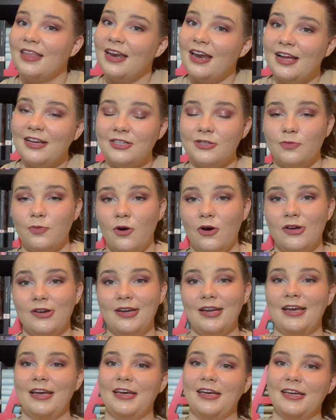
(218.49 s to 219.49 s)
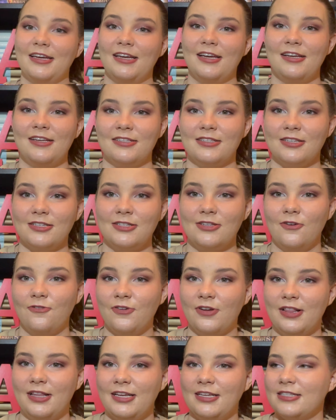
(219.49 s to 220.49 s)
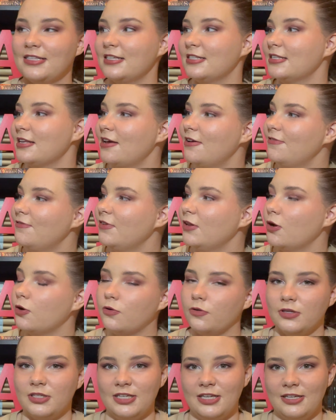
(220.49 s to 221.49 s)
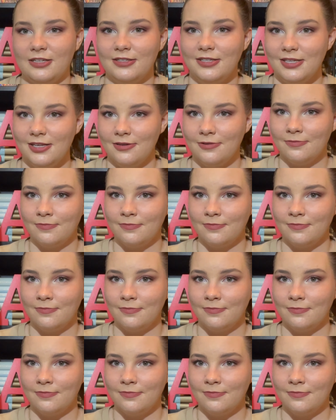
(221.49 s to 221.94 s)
next one is Sophocles' Philoctetes.